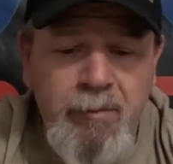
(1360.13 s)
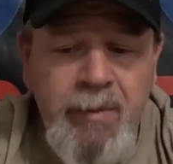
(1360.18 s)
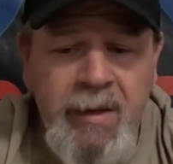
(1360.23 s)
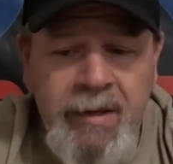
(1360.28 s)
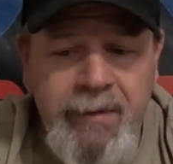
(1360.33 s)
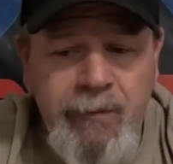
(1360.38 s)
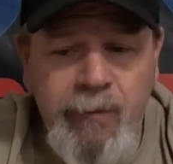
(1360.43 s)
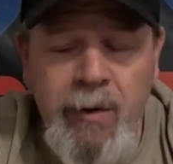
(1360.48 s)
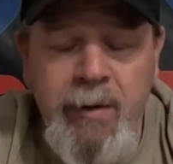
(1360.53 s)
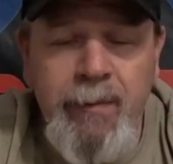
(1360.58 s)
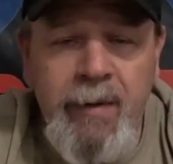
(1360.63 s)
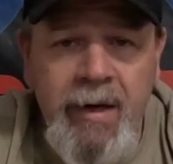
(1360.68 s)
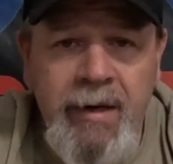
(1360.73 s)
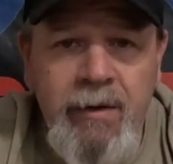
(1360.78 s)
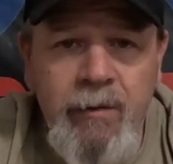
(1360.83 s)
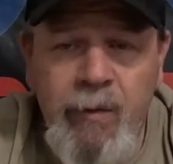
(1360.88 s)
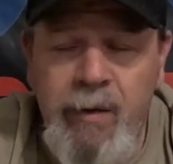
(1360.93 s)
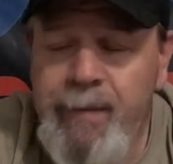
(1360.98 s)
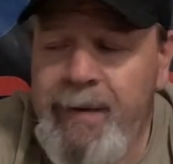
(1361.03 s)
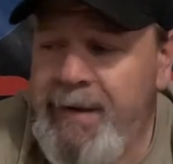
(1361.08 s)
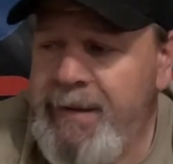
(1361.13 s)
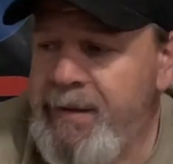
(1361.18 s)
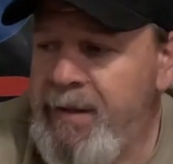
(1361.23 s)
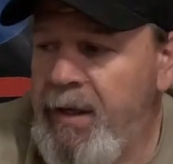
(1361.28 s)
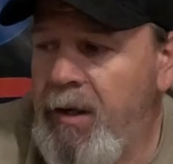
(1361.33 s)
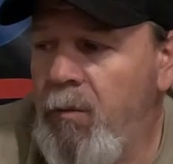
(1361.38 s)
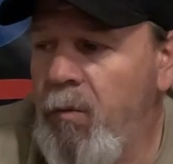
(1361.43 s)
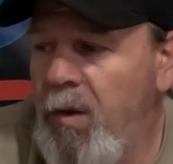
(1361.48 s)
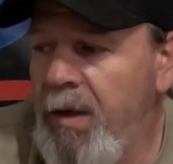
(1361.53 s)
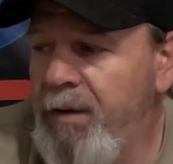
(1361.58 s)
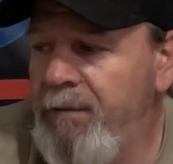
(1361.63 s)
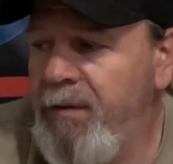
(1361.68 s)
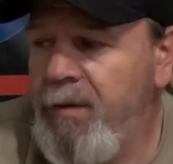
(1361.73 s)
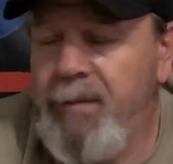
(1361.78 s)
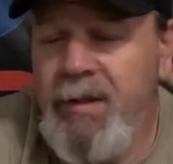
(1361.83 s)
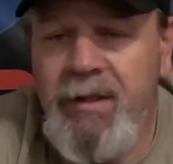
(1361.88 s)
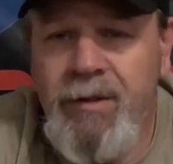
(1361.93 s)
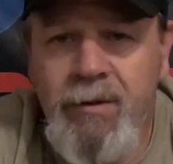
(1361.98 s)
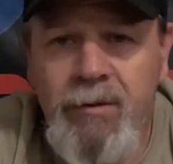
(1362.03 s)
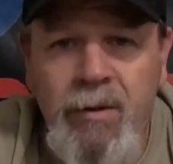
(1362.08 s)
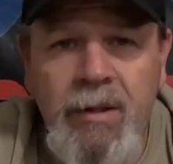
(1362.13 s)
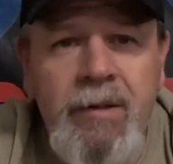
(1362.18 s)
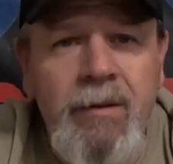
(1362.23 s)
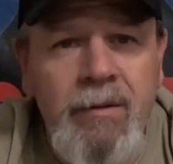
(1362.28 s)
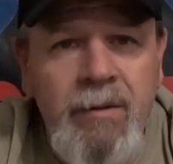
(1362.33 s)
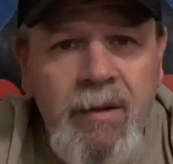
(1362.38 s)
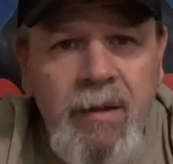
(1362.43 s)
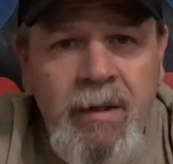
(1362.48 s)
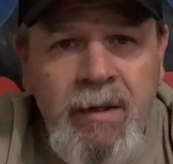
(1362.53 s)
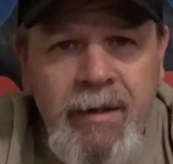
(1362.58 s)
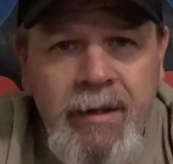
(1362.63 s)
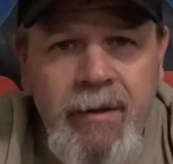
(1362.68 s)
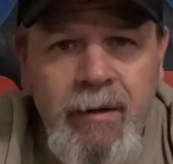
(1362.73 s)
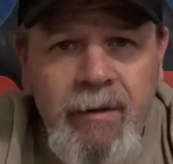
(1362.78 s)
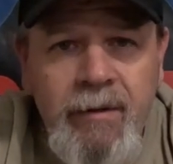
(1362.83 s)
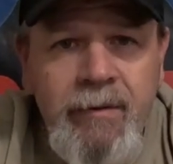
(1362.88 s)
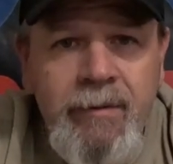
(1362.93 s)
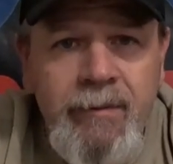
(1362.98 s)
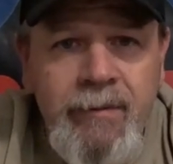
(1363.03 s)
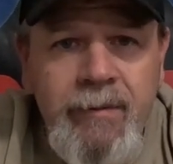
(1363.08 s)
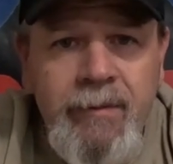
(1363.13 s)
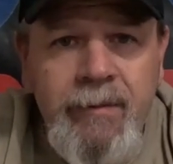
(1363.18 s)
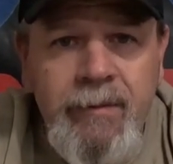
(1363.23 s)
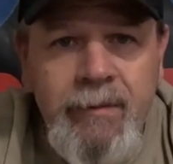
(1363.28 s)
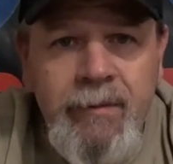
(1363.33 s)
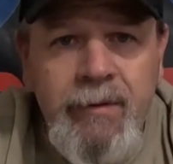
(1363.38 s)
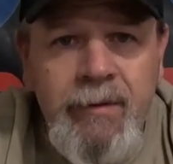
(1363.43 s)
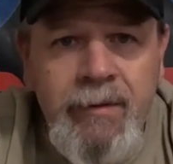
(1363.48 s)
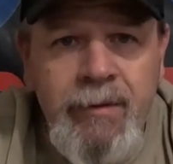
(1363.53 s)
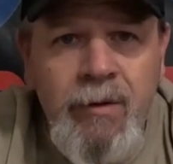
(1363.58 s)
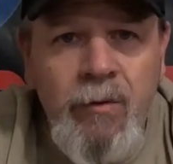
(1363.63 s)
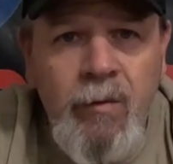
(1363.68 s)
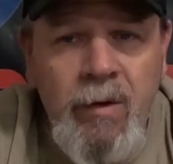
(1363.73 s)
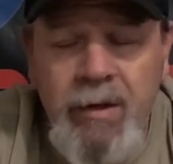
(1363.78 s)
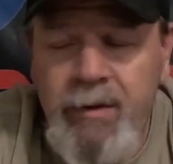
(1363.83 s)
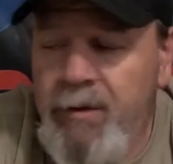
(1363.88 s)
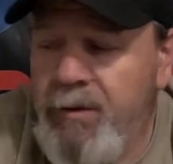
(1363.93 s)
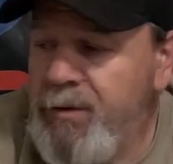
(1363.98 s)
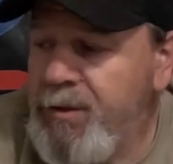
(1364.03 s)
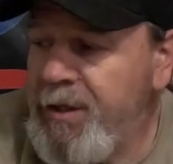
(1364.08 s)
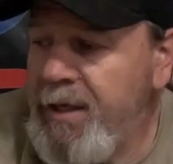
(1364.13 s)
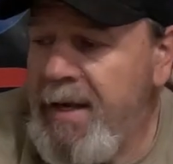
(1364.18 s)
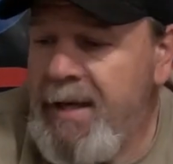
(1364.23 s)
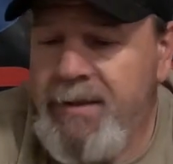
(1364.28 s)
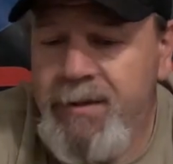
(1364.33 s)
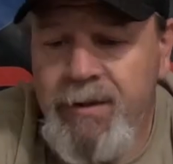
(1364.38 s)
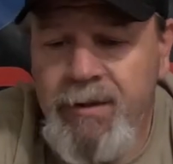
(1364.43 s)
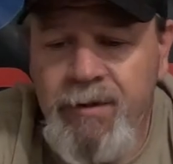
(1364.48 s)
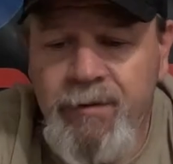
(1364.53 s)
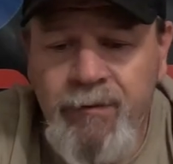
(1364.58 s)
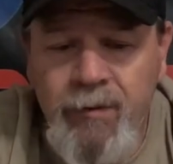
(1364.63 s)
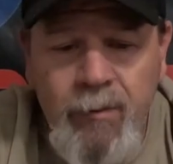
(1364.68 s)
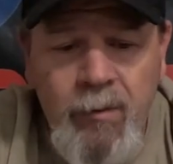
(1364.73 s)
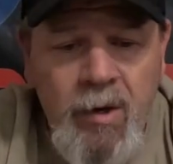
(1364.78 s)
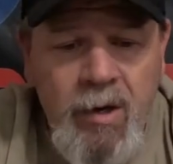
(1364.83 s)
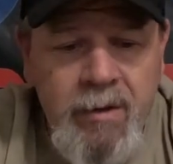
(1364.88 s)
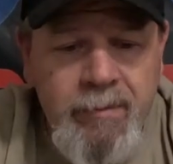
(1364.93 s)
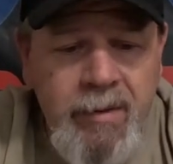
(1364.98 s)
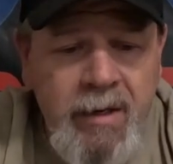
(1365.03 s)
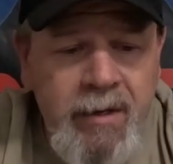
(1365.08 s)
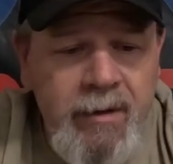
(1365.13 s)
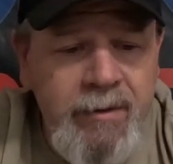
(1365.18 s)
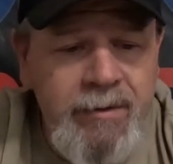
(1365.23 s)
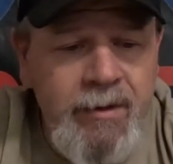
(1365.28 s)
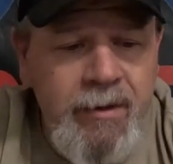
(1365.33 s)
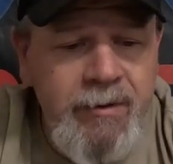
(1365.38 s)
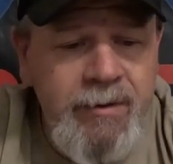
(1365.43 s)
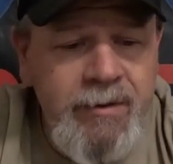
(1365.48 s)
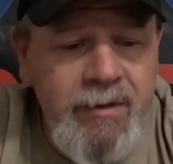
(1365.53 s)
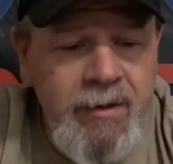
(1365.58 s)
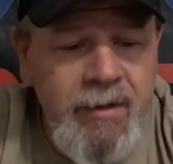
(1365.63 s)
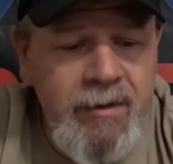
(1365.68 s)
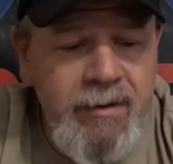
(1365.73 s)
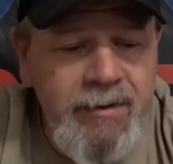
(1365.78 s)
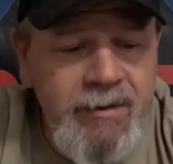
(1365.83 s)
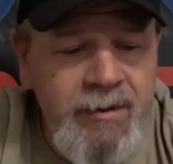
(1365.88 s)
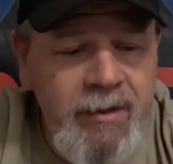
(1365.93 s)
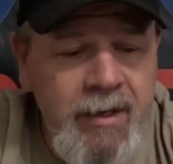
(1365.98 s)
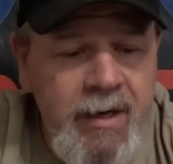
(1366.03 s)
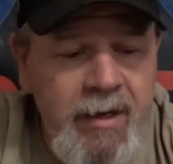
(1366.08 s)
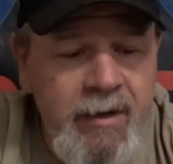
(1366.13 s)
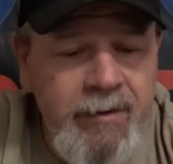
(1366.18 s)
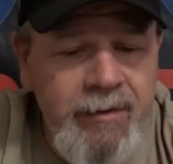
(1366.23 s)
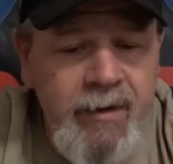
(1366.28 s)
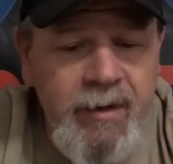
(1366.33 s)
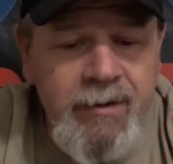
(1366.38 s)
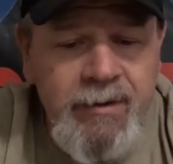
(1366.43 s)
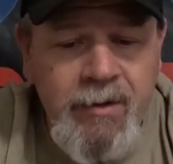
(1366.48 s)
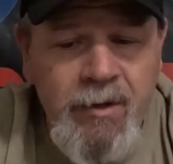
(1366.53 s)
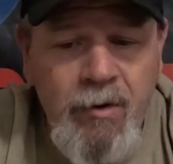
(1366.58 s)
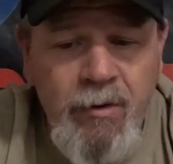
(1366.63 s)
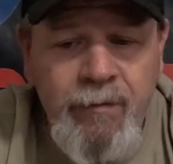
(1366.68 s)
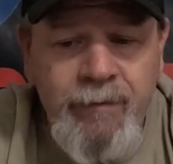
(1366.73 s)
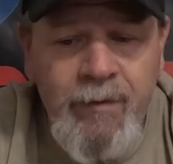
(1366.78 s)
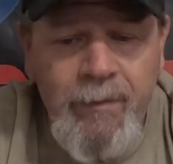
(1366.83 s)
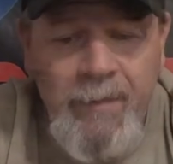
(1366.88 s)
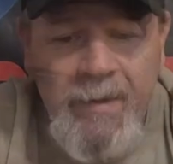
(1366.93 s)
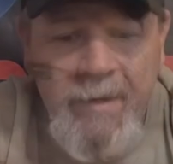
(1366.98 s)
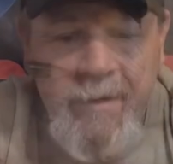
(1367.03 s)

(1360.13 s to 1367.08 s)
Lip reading: But we might take one of them and do one of those chassis from Rock Pirates RC and see how things go from